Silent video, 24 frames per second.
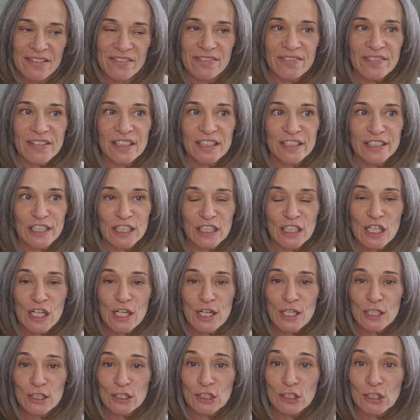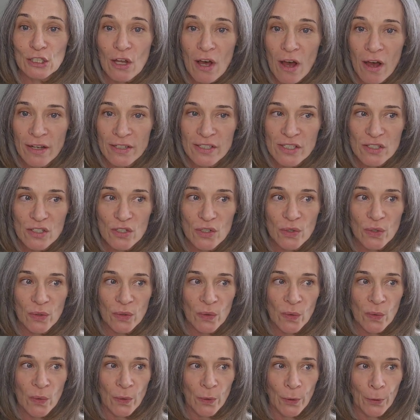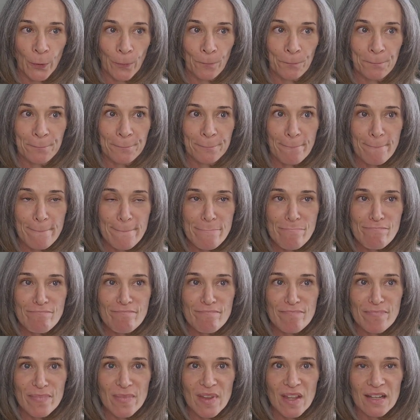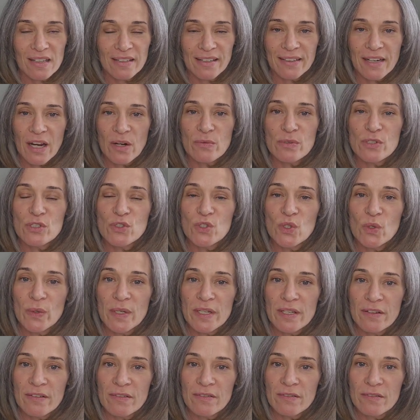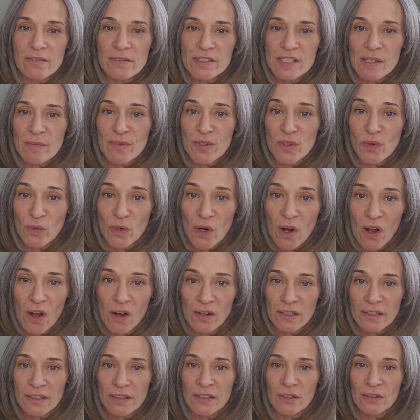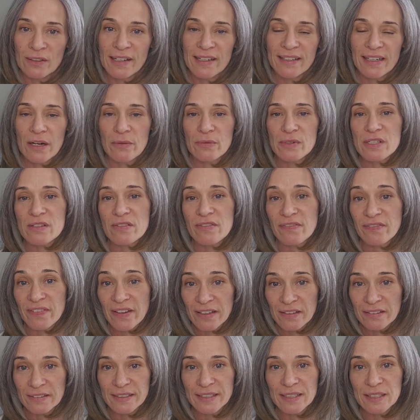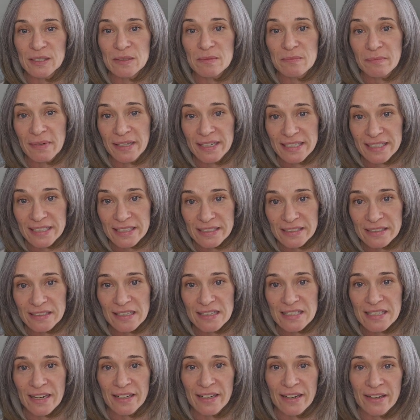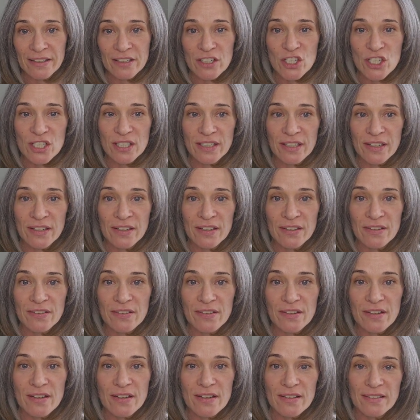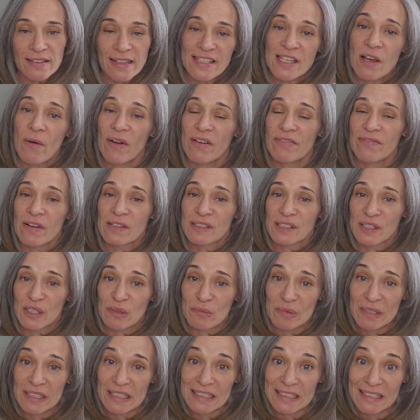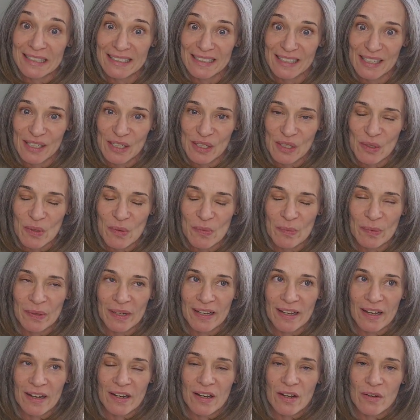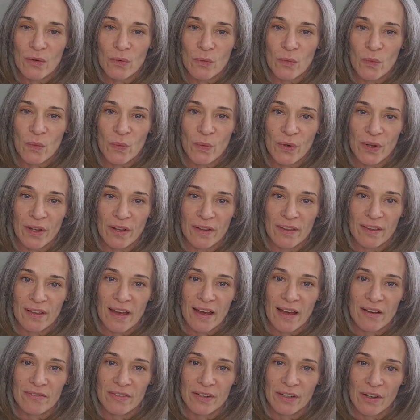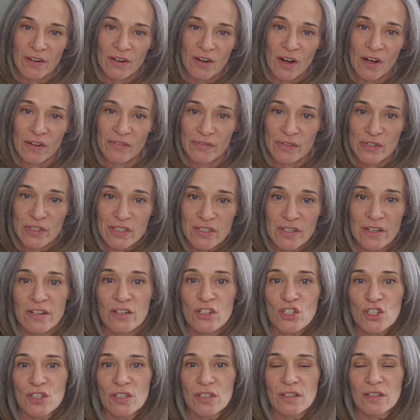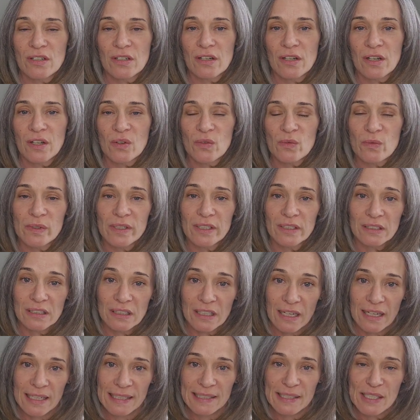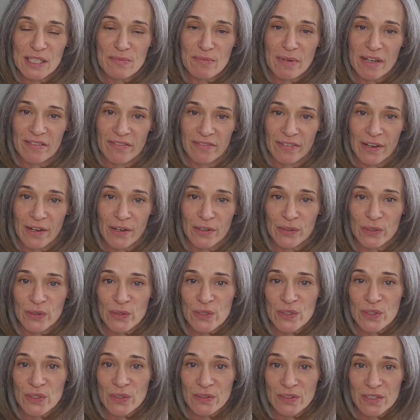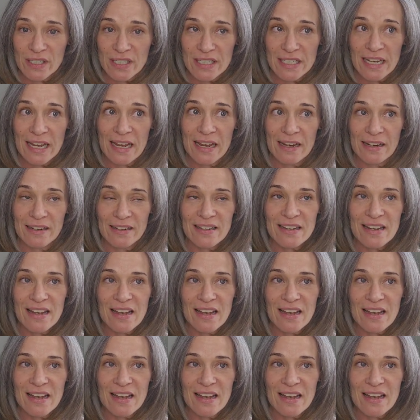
feeling lost or like I was doing something wrong or like I was failing my kids. That's how I felt at the beginning, but with having a conversation and realigning my values to today,